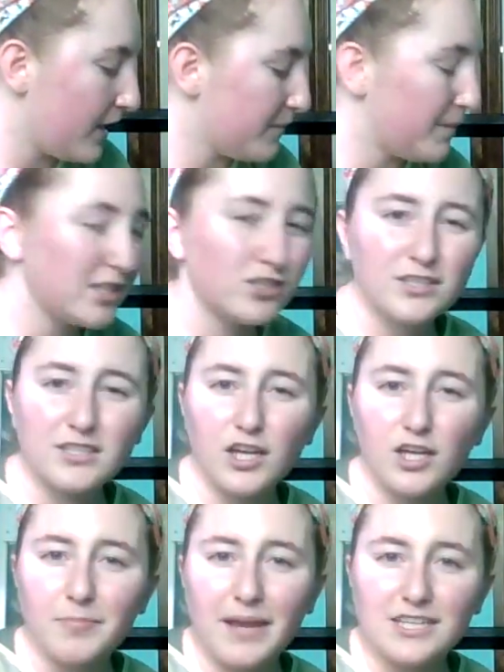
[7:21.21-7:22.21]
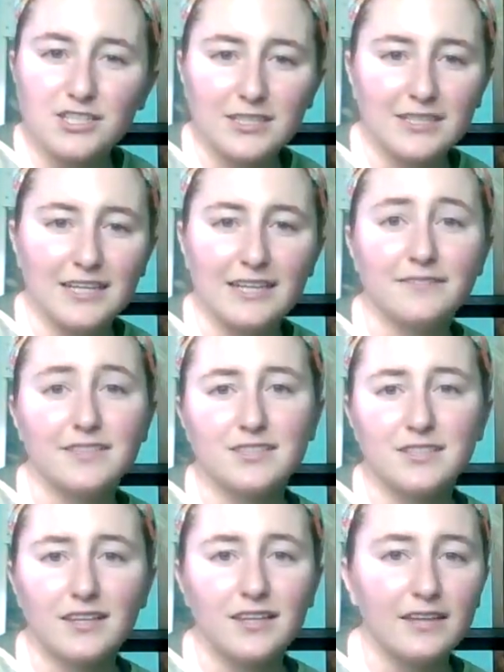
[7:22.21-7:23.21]
Make sure to tell your patient
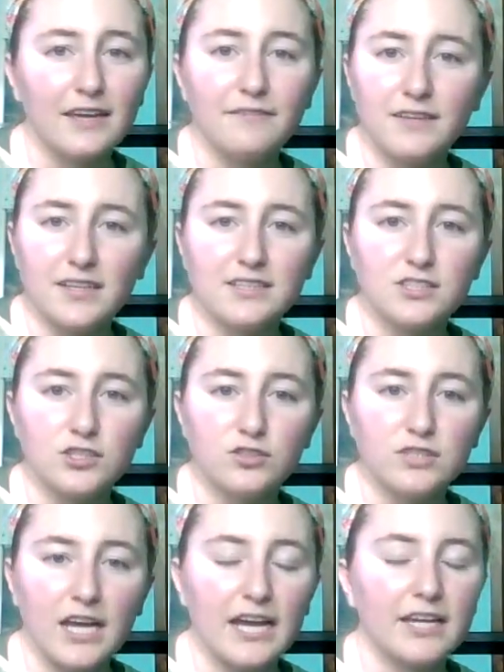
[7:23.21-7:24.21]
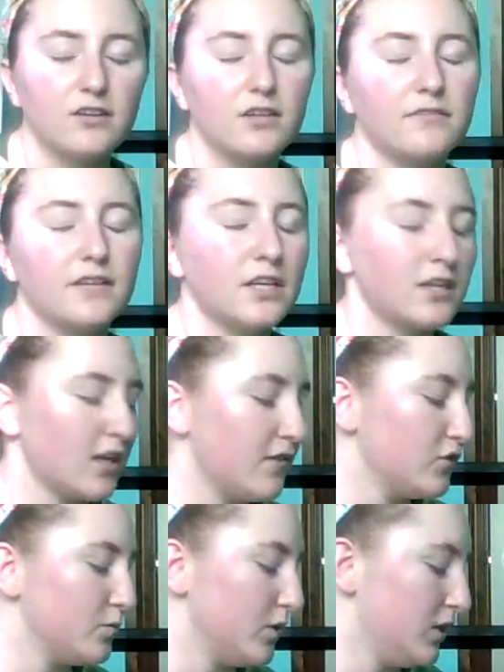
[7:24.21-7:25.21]
if they feel it's too tight or if they're
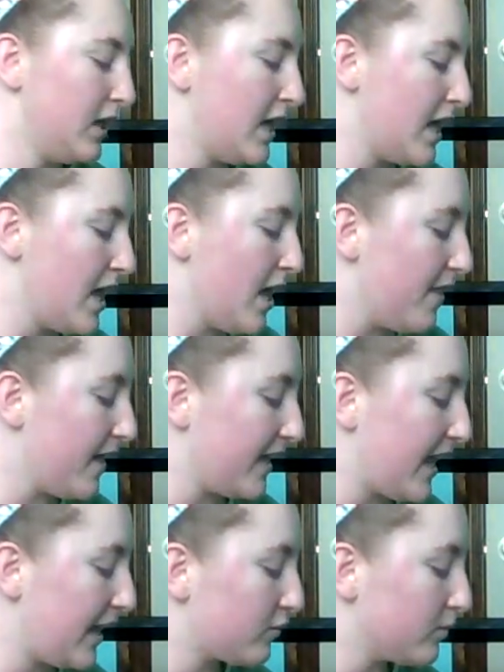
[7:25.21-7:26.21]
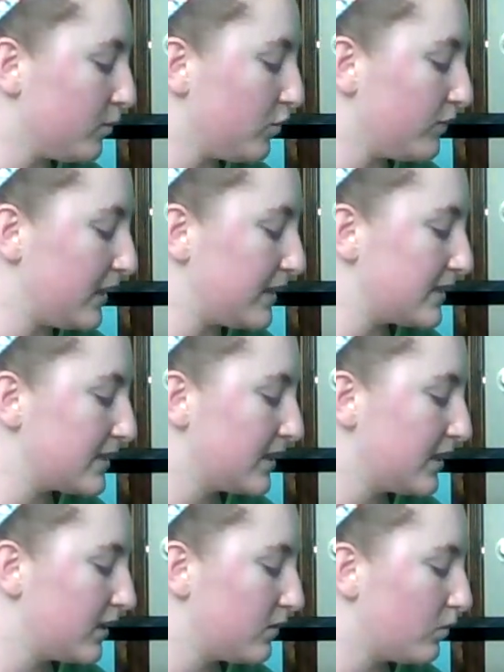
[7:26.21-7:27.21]
uncomfortable, they can remove it.
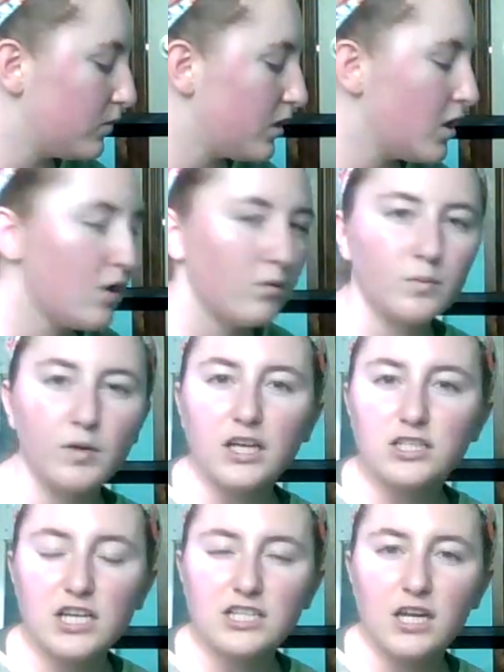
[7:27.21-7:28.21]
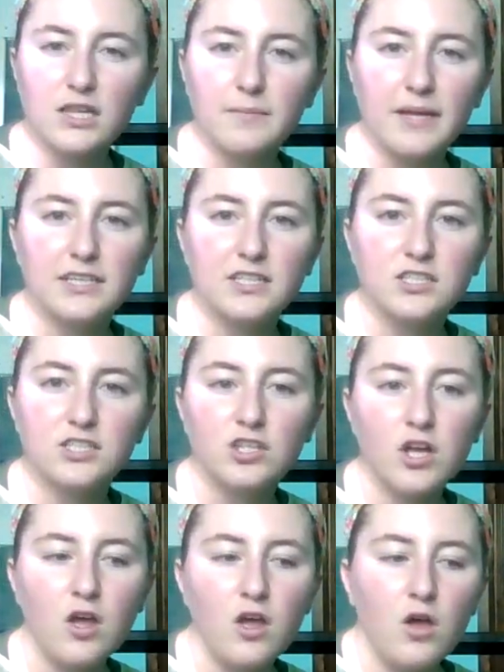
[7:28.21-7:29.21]
We'll probably change out the bandage
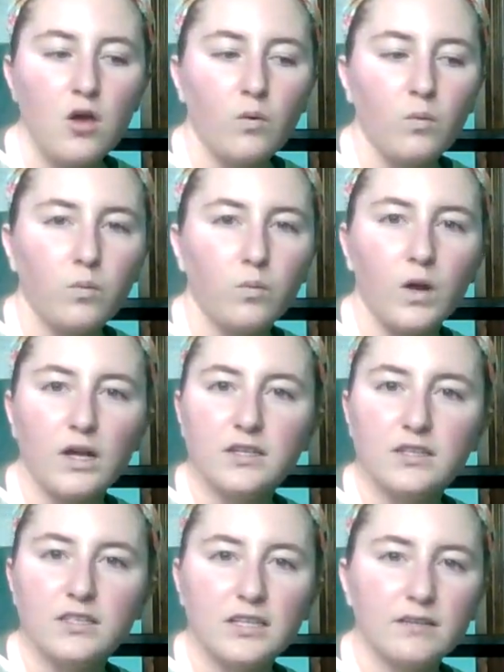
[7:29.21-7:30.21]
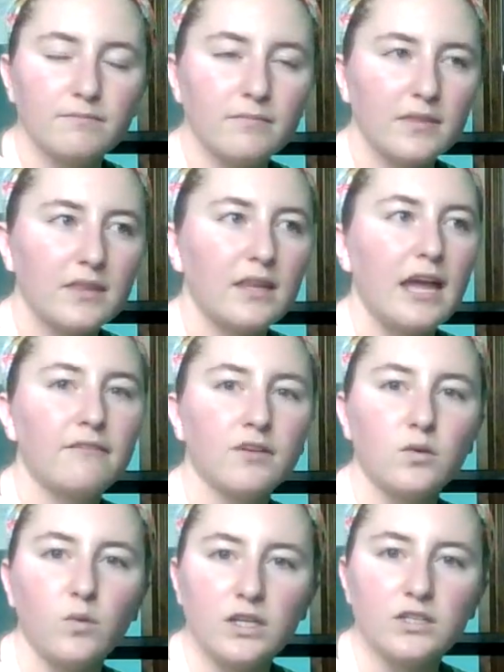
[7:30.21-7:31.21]

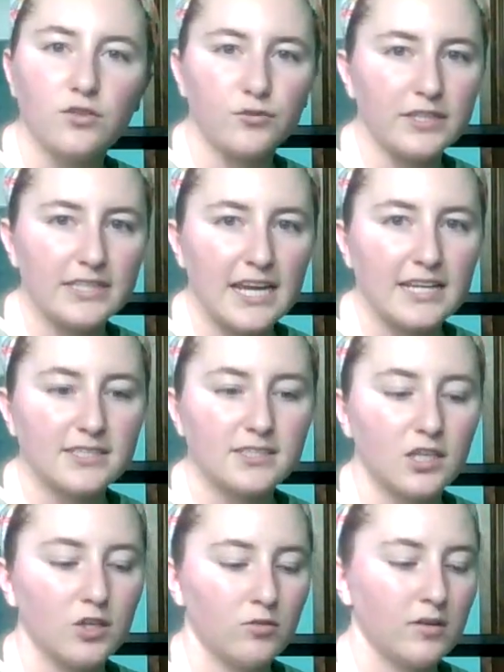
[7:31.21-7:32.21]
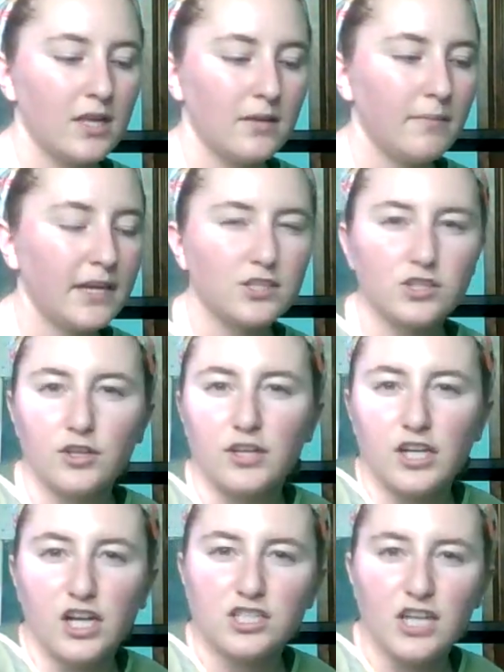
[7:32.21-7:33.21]
every 1 to 3 days, so making sure
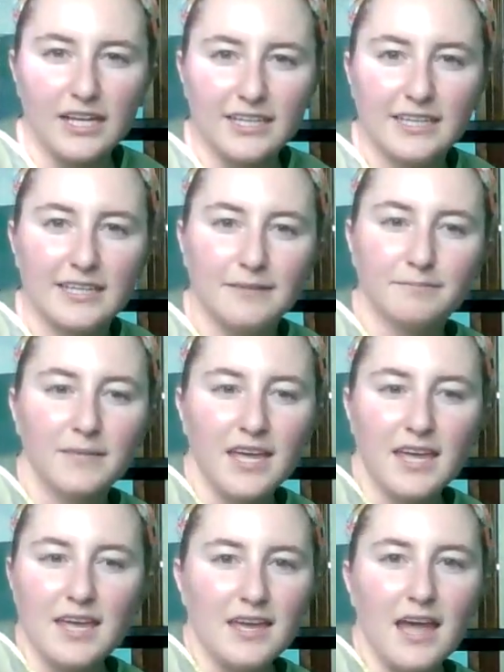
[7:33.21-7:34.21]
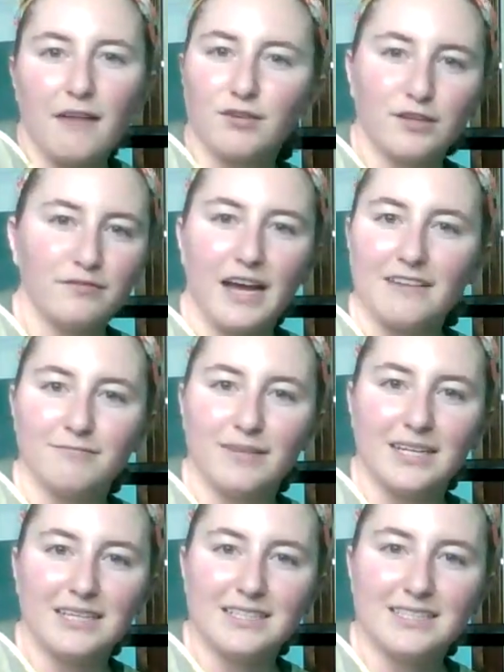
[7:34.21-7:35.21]
they're not checking it every 5
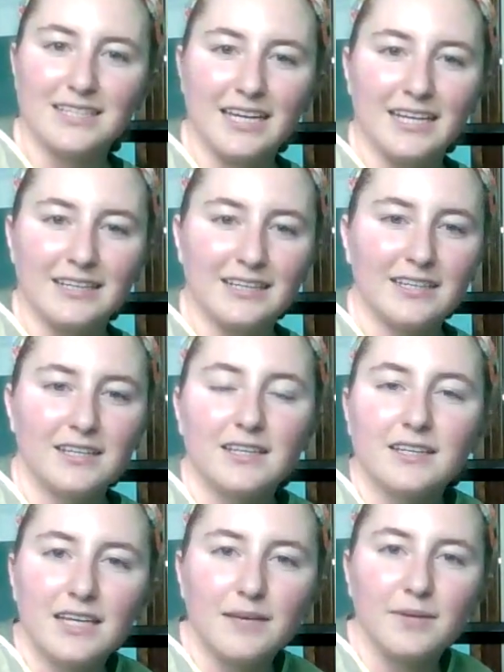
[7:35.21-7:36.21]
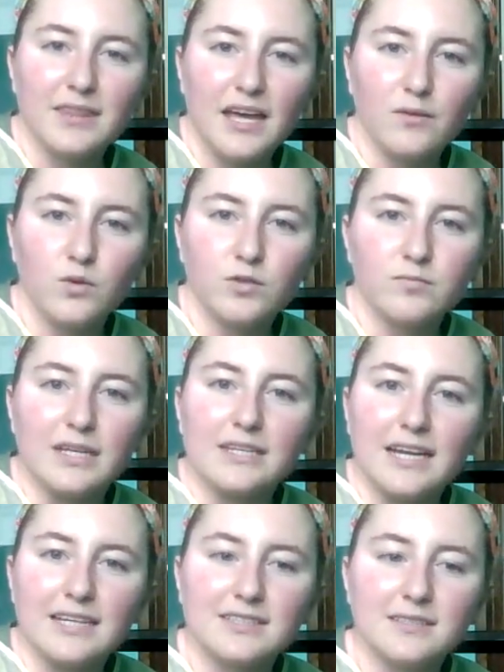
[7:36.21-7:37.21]
minutes and keeping that wound bed
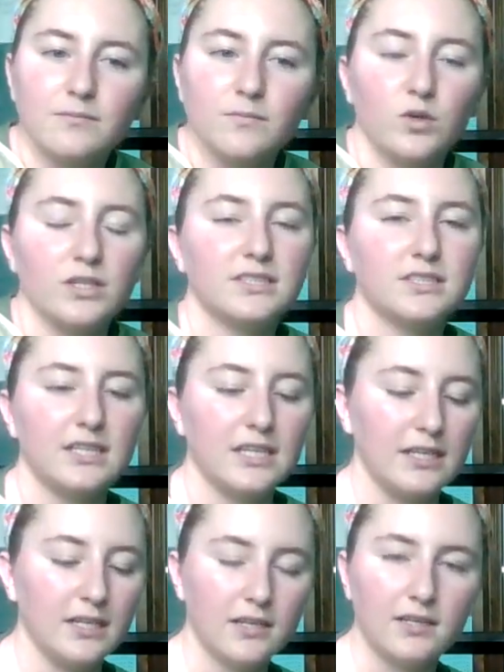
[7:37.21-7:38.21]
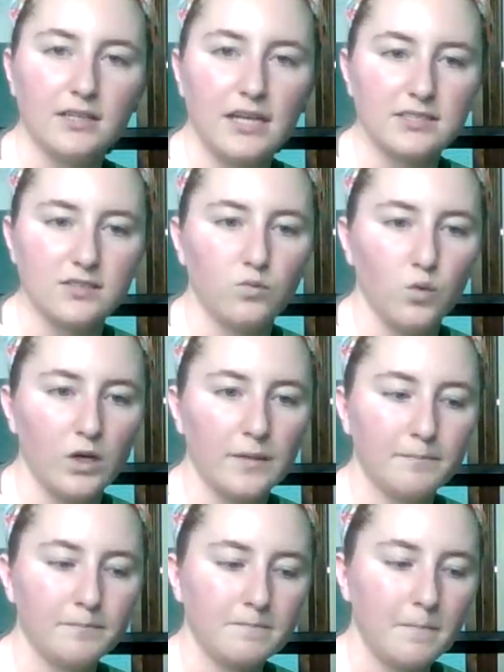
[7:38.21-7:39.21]
nice and moist and nice and
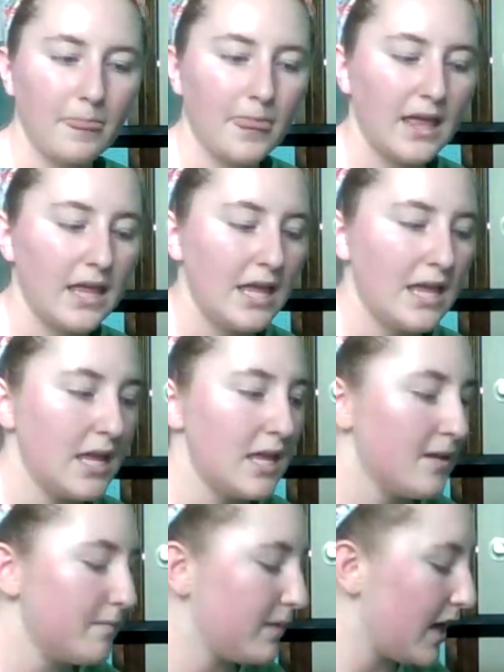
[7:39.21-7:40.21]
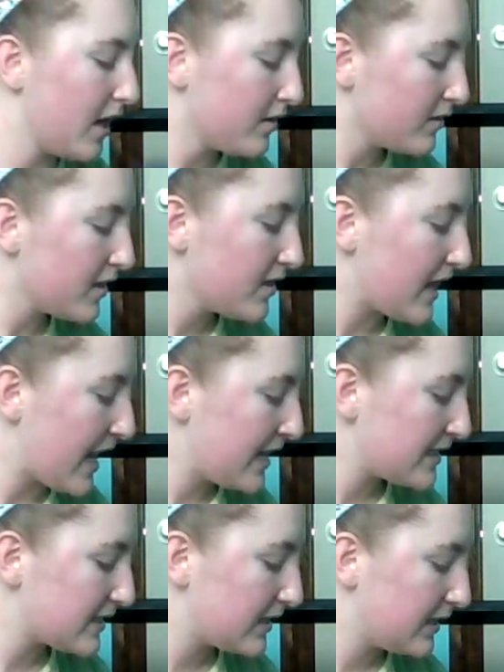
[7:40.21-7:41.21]
warm. But other than
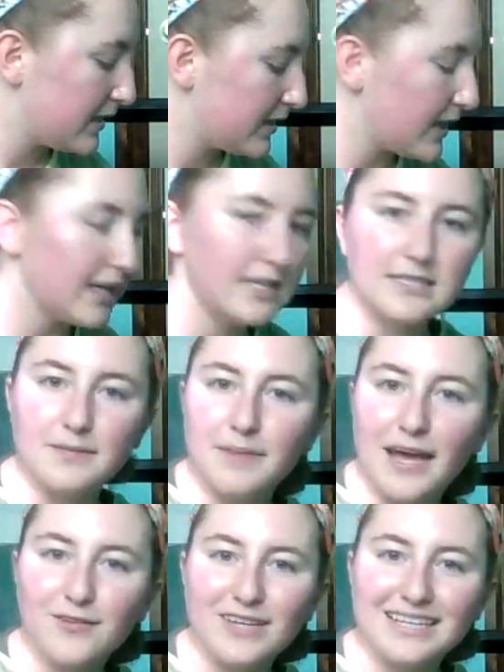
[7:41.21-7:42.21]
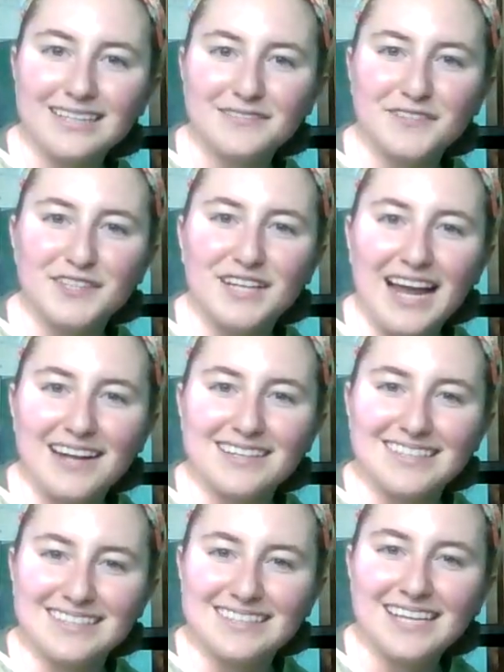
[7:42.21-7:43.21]
that, that is about it for how
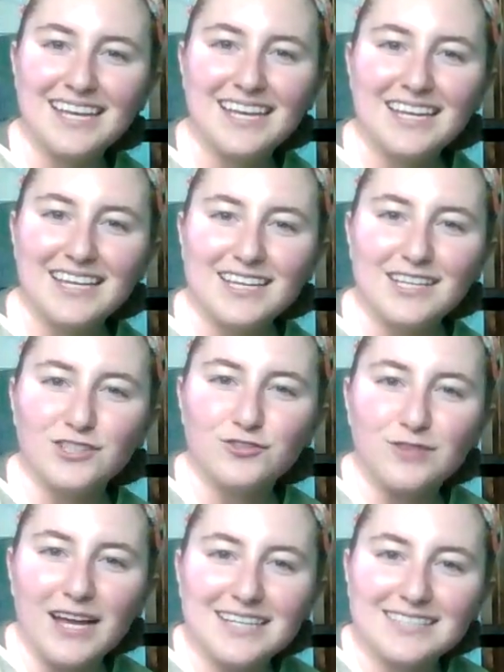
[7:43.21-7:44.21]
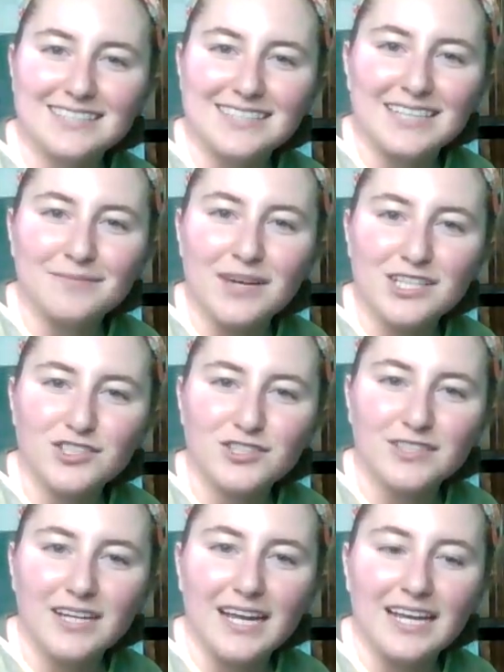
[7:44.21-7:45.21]
to dress and
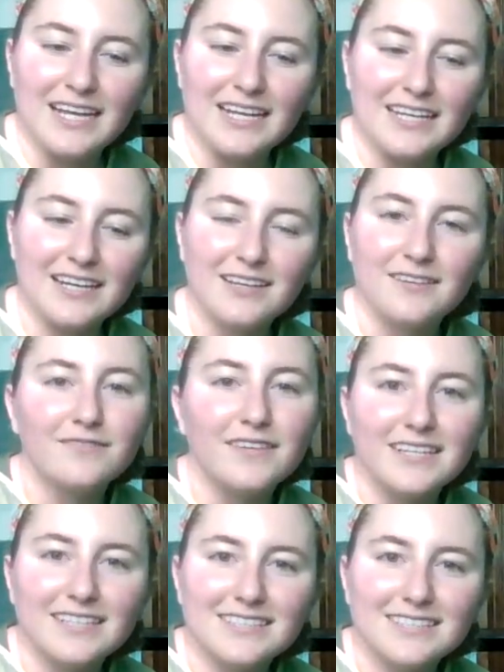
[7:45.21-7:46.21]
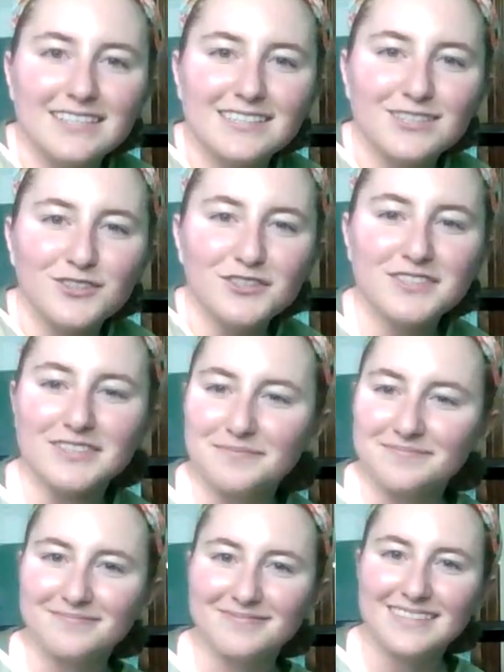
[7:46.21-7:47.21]
measure a venous stasis ulcer.
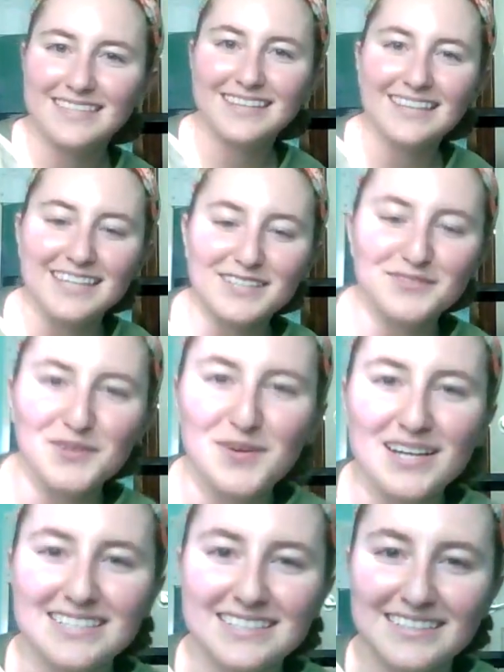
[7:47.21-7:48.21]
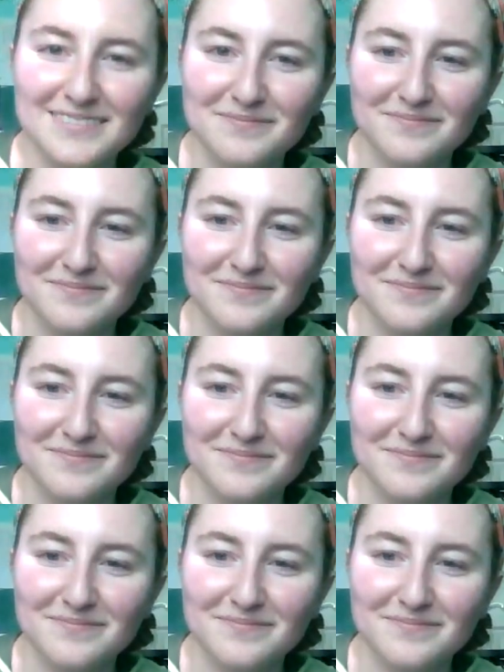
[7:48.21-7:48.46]
Thanks for watching.